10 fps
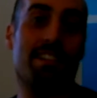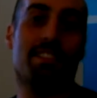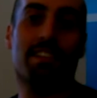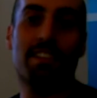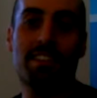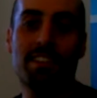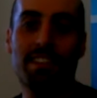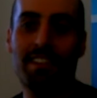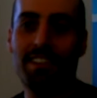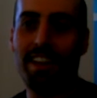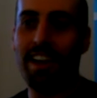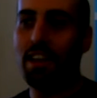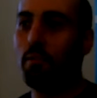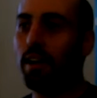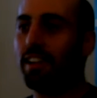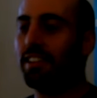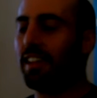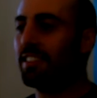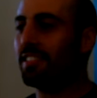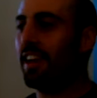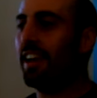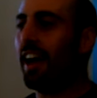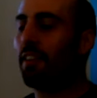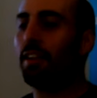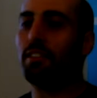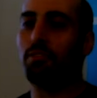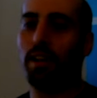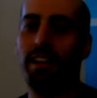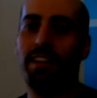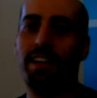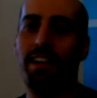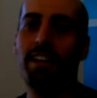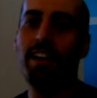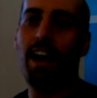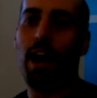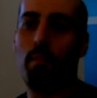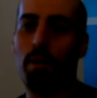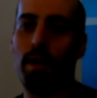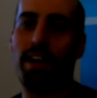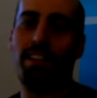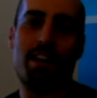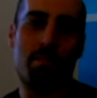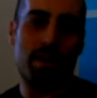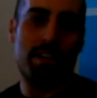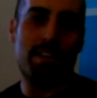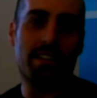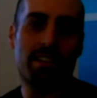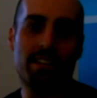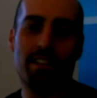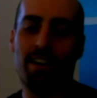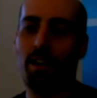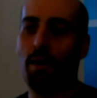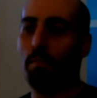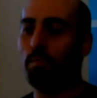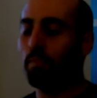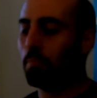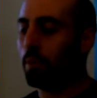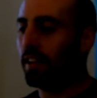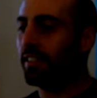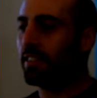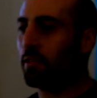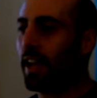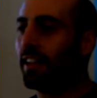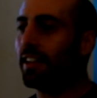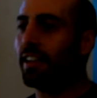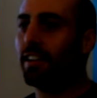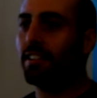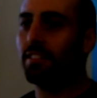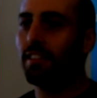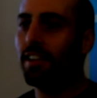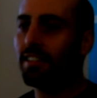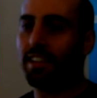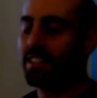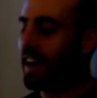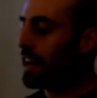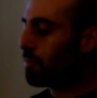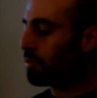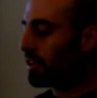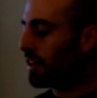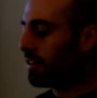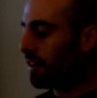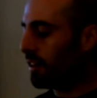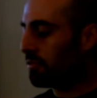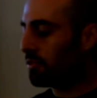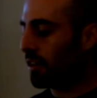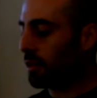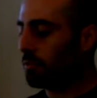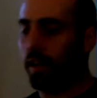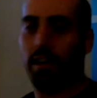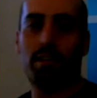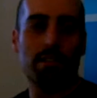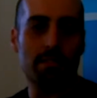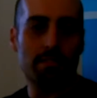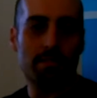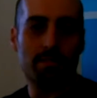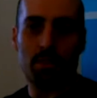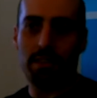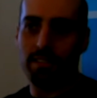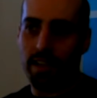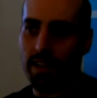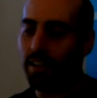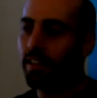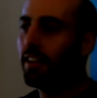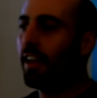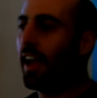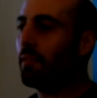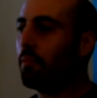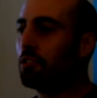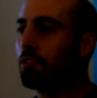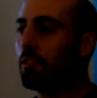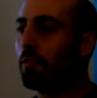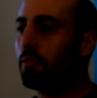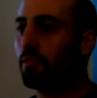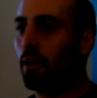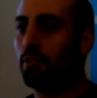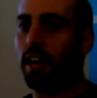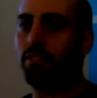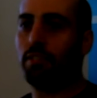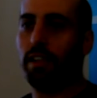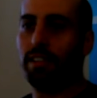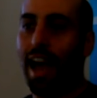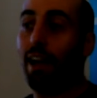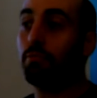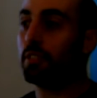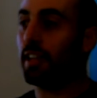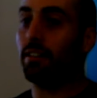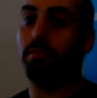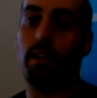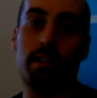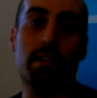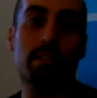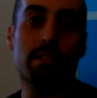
easy. Anyone can say, I've got this great idea. I'm going to make a lot of money. But the reality is, it's like 90% of startups fail, sorry to say, and most of those actually failed after getting funding.